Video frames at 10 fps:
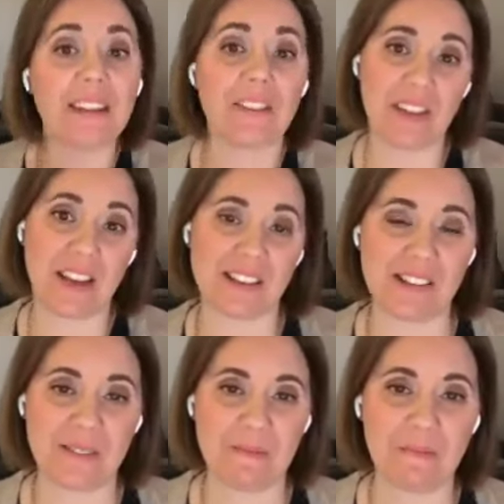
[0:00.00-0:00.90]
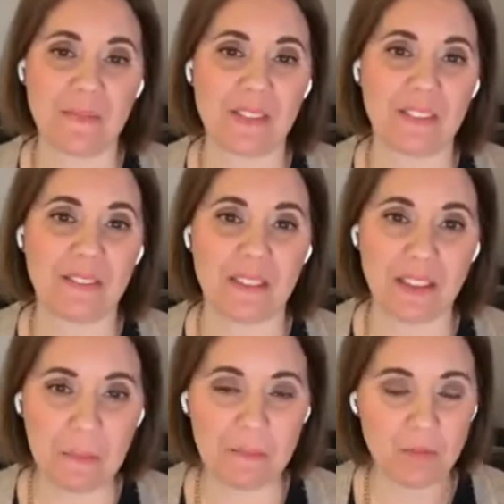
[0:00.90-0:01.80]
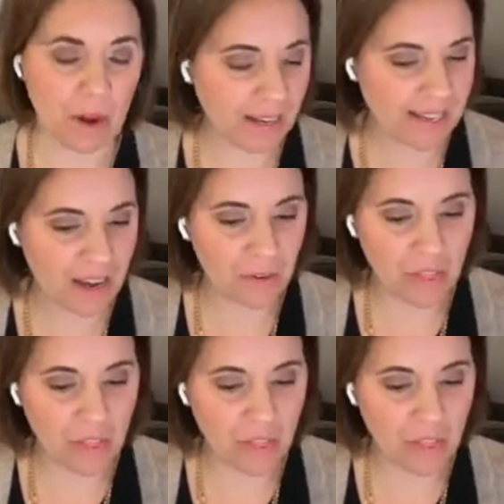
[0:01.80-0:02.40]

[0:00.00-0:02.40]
effect. Yep, write it down.